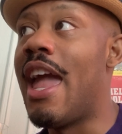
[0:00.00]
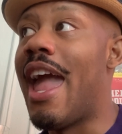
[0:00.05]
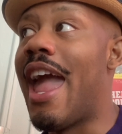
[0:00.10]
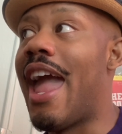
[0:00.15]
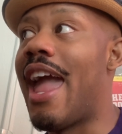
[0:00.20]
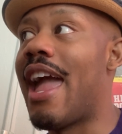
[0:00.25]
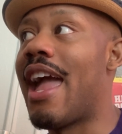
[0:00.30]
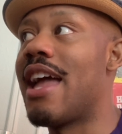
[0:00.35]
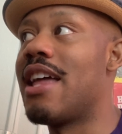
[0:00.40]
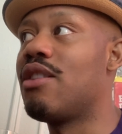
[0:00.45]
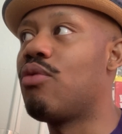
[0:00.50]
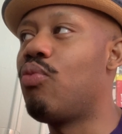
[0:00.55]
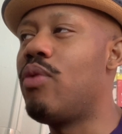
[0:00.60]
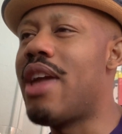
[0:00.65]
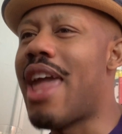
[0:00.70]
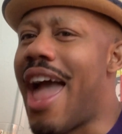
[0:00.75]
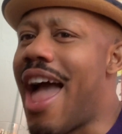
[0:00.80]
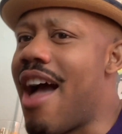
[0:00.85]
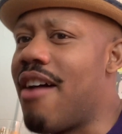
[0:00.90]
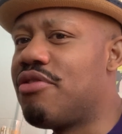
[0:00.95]
And
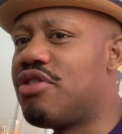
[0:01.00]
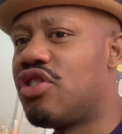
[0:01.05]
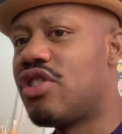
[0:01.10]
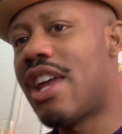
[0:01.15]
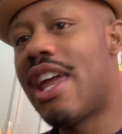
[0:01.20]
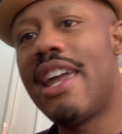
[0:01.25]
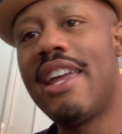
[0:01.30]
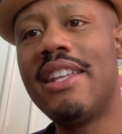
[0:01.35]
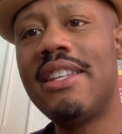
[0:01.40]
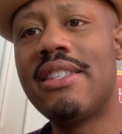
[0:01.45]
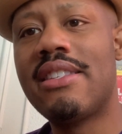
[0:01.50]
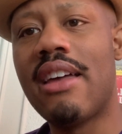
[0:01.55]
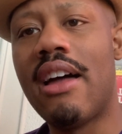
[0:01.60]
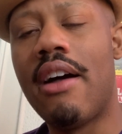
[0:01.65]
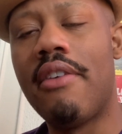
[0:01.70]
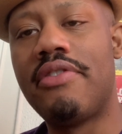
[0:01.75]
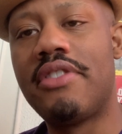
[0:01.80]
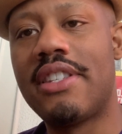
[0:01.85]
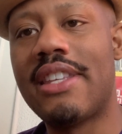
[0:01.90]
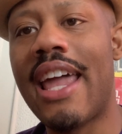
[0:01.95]
we have shades
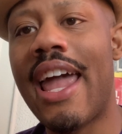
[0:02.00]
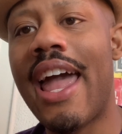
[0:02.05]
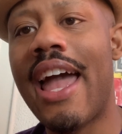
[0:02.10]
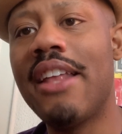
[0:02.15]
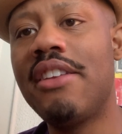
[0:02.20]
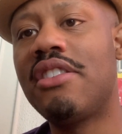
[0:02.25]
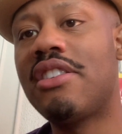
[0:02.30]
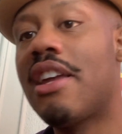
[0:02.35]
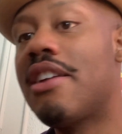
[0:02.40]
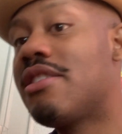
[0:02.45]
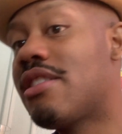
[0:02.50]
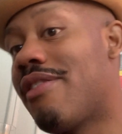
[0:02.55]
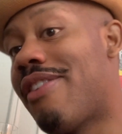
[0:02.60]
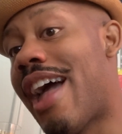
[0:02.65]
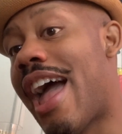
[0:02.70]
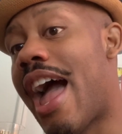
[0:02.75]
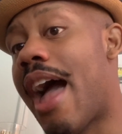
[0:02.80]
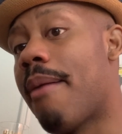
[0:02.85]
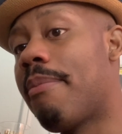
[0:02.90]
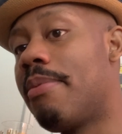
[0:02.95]
of sad, shades of
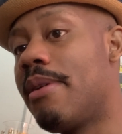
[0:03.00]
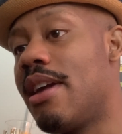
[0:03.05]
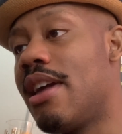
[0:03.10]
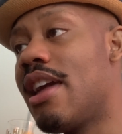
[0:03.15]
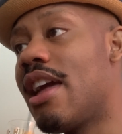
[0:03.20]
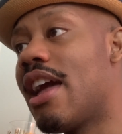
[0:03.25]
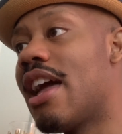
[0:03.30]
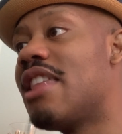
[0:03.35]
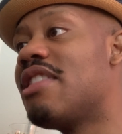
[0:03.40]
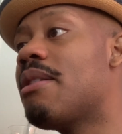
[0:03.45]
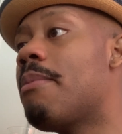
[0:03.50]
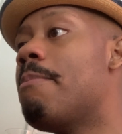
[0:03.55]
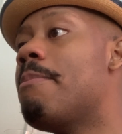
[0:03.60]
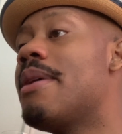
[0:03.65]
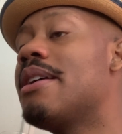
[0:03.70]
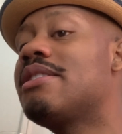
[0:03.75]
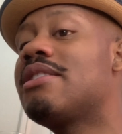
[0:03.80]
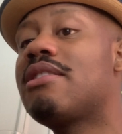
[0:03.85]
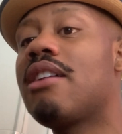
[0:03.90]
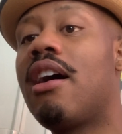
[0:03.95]
happy. In the
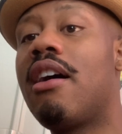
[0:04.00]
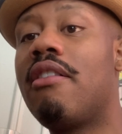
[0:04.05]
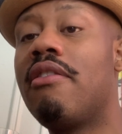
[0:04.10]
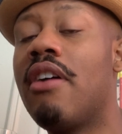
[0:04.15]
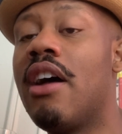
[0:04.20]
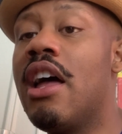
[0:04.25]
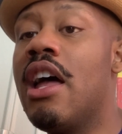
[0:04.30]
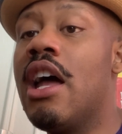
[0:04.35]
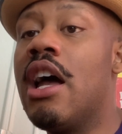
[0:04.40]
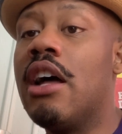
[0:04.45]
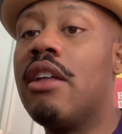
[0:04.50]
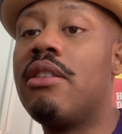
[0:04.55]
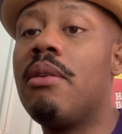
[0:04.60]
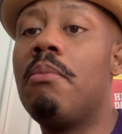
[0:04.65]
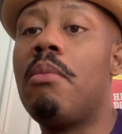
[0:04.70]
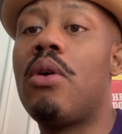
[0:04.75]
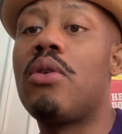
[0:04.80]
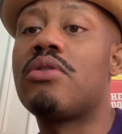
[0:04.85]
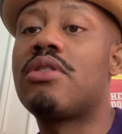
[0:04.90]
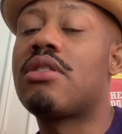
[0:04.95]
midst of the
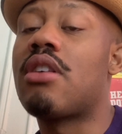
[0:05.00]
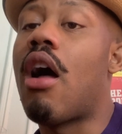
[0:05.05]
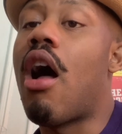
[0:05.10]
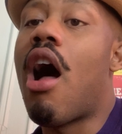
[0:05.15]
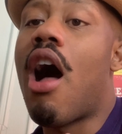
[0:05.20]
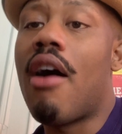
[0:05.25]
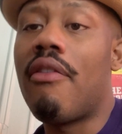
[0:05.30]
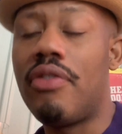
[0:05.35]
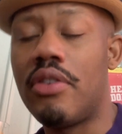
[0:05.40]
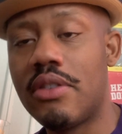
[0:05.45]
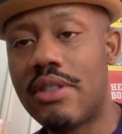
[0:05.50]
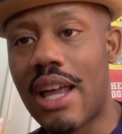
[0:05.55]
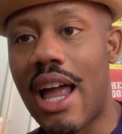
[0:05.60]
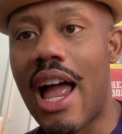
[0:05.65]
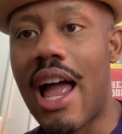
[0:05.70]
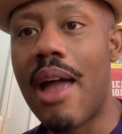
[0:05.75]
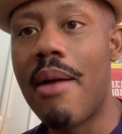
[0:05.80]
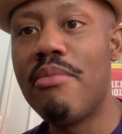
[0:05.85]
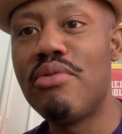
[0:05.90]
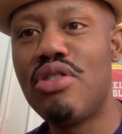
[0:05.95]
most awful
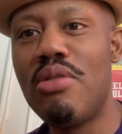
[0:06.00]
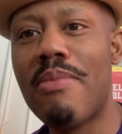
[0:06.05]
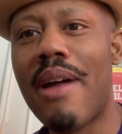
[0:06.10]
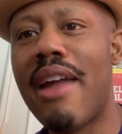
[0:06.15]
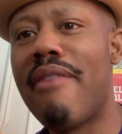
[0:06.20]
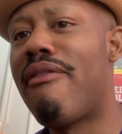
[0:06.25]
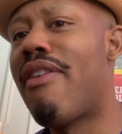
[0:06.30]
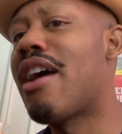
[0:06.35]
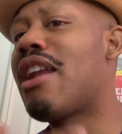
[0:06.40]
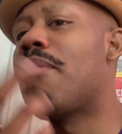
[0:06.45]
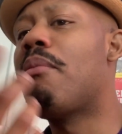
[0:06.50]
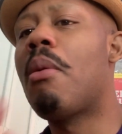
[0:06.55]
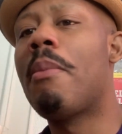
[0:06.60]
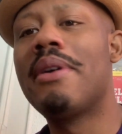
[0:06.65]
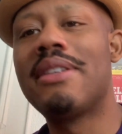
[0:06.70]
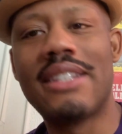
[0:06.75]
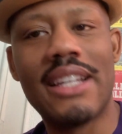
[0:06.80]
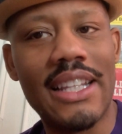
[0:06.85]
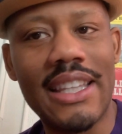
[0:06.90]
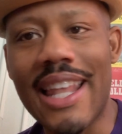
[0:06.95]
times, you might find a
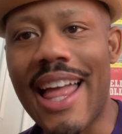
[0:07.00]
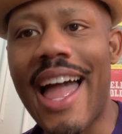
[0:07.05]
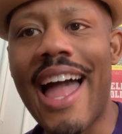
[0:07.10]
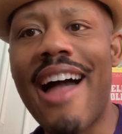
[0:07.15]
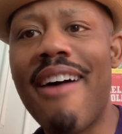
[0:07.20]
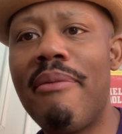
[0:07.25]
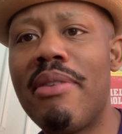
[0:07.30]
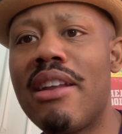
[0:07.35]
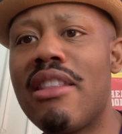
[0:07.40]
moment to laugh.